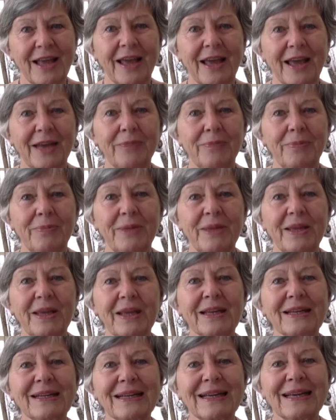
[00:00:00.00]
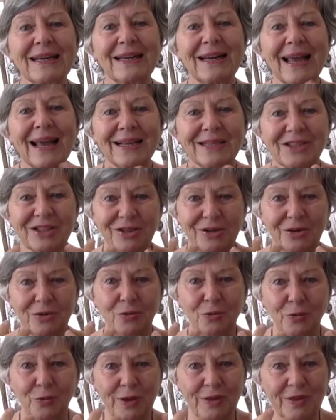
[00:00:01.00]
And be in connection
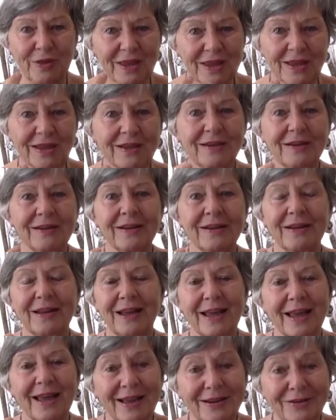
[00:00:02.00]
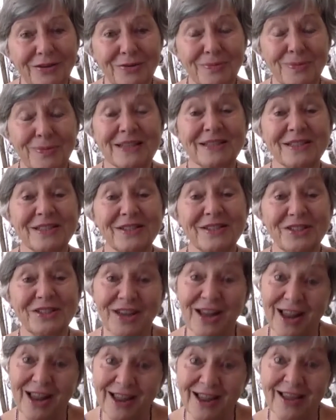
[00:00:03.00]
with it and your message
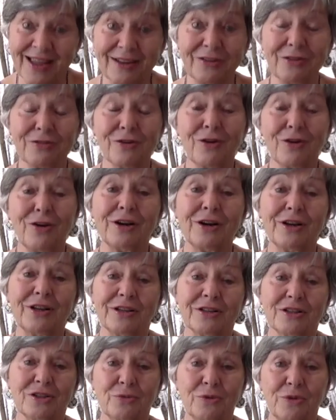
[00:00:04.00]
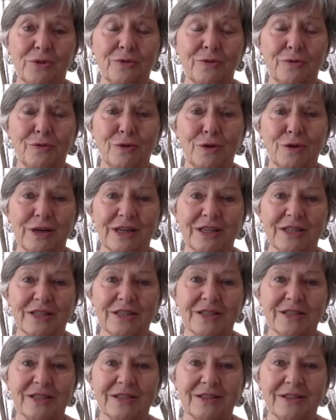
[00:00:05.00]
and your audience with your voice.